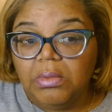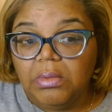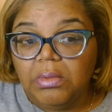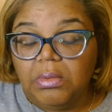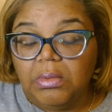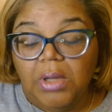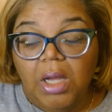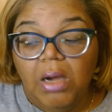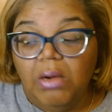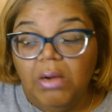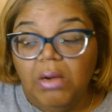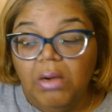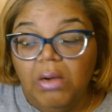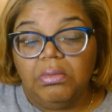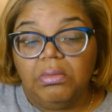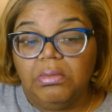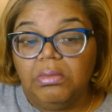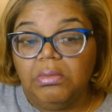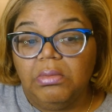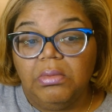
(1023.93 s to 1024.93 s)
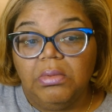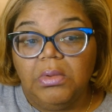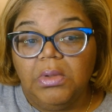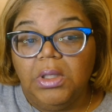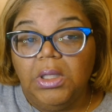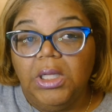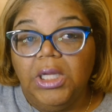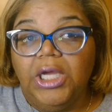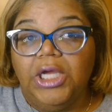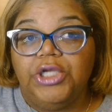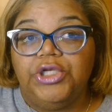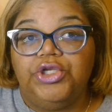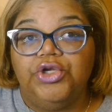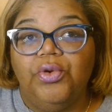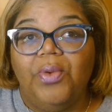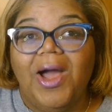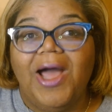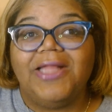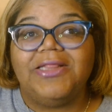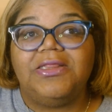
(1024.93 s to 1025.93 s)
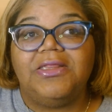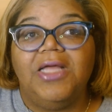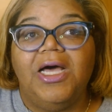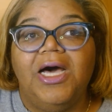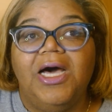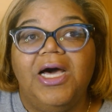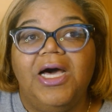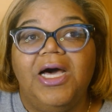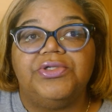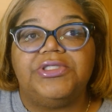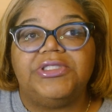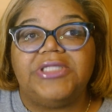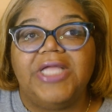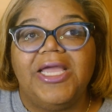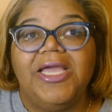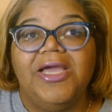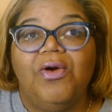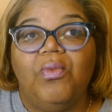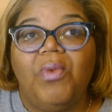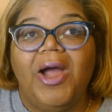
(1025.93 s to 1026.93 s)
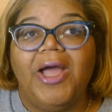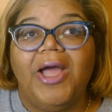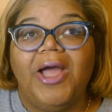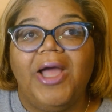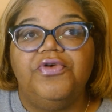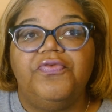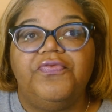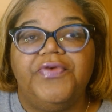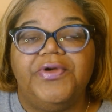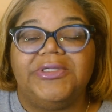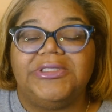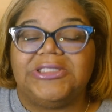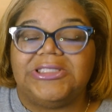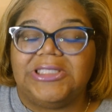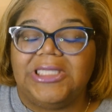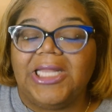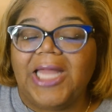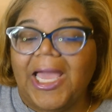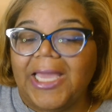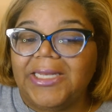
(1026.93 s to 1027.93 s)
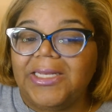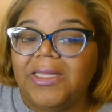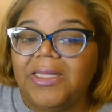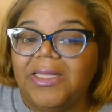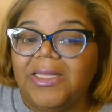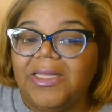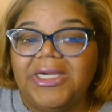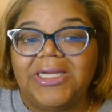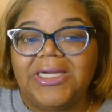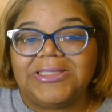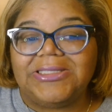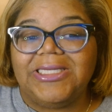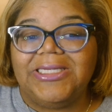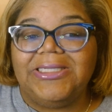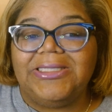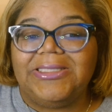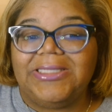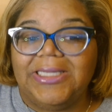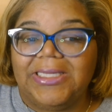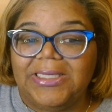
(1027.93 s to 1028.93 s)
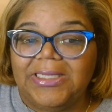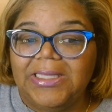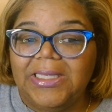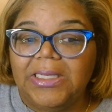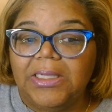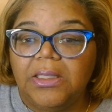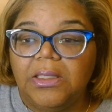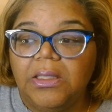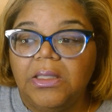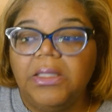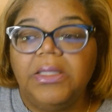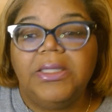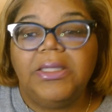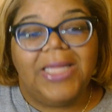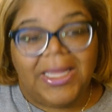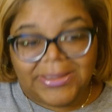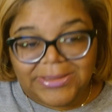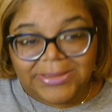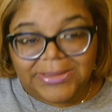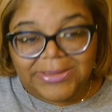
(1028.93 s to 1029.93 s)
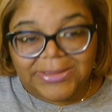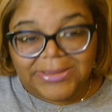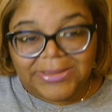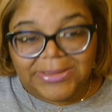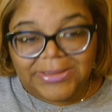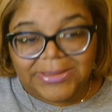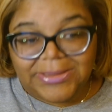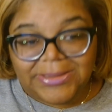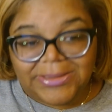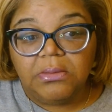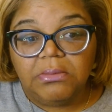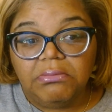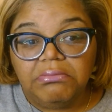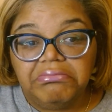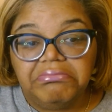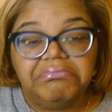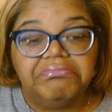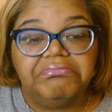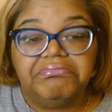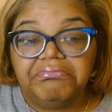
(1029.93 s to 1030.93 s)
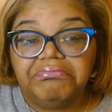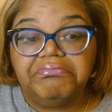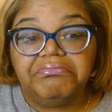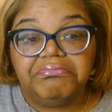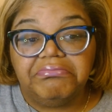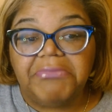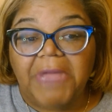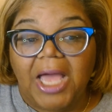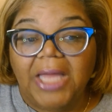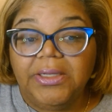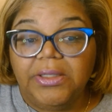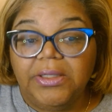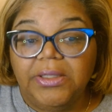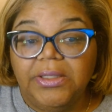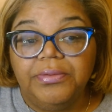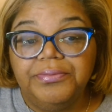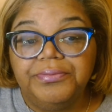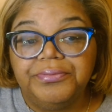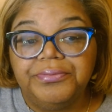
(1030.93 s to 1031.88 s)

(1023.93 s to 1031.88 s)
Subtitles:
No. Do I understand why you feel slighted because he did it? Yes. I do.